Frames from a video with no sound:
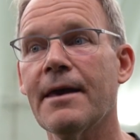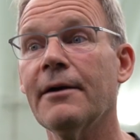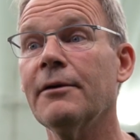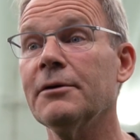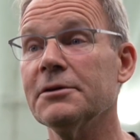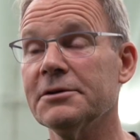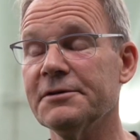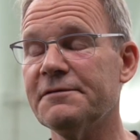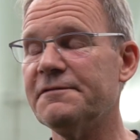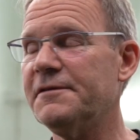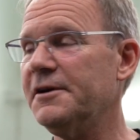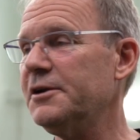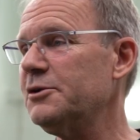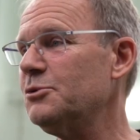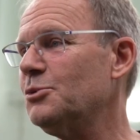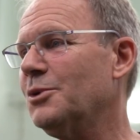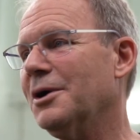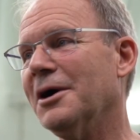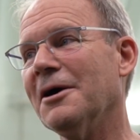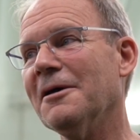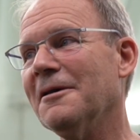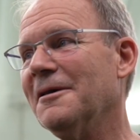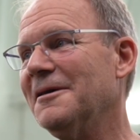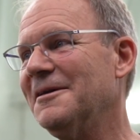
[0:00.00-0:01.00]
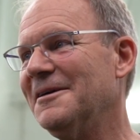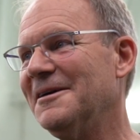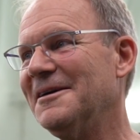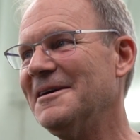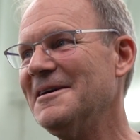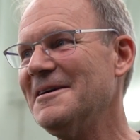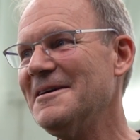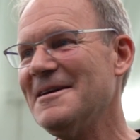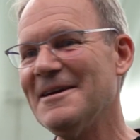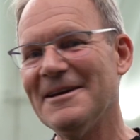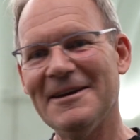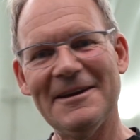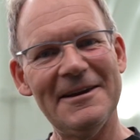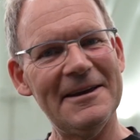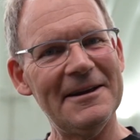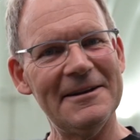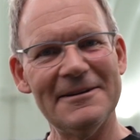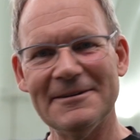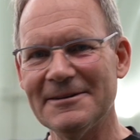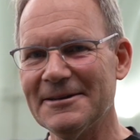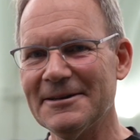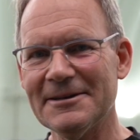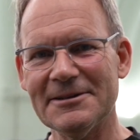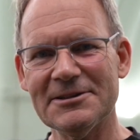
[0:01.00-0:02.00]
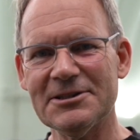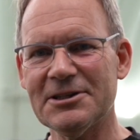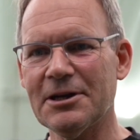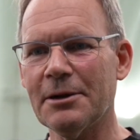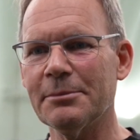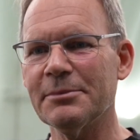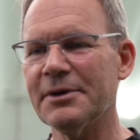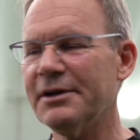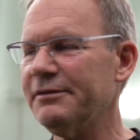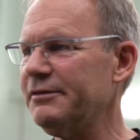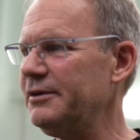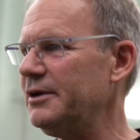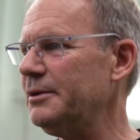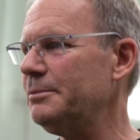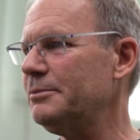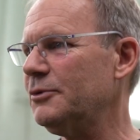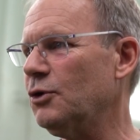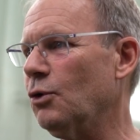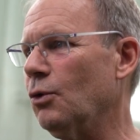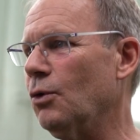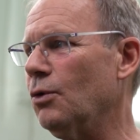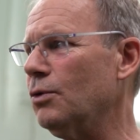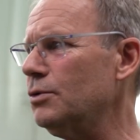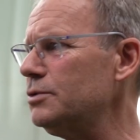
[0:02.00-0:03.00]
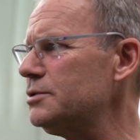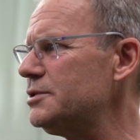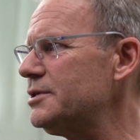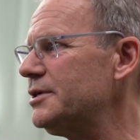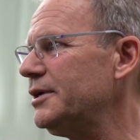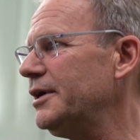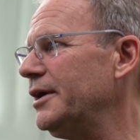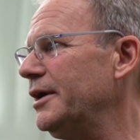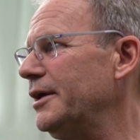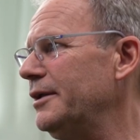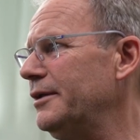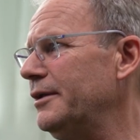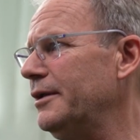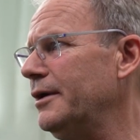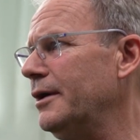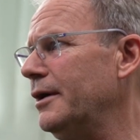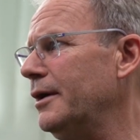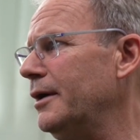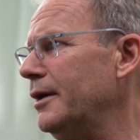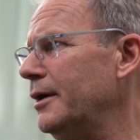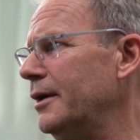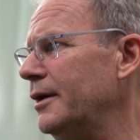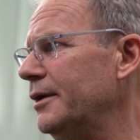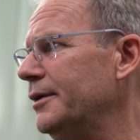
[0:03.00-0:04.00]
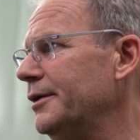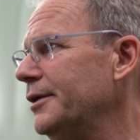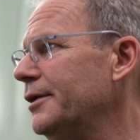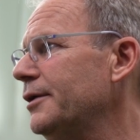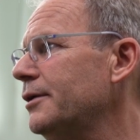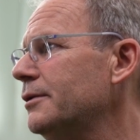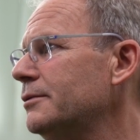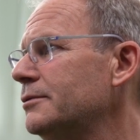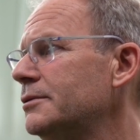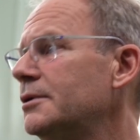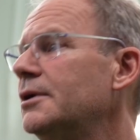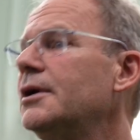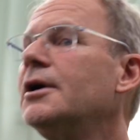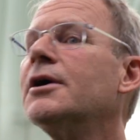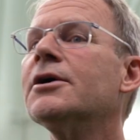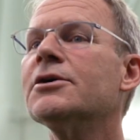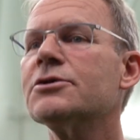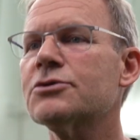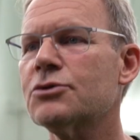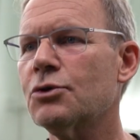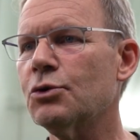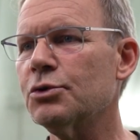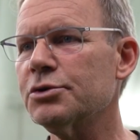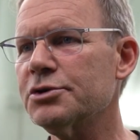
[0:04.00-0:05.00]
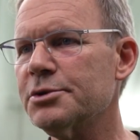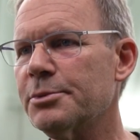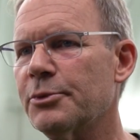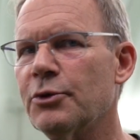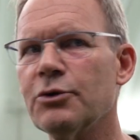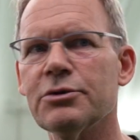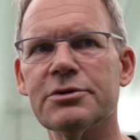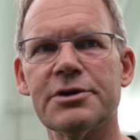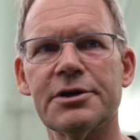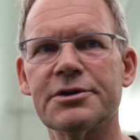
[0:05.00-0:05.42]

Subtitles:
Oh, defend well. You need to stop giving up goals and, you know, score some goals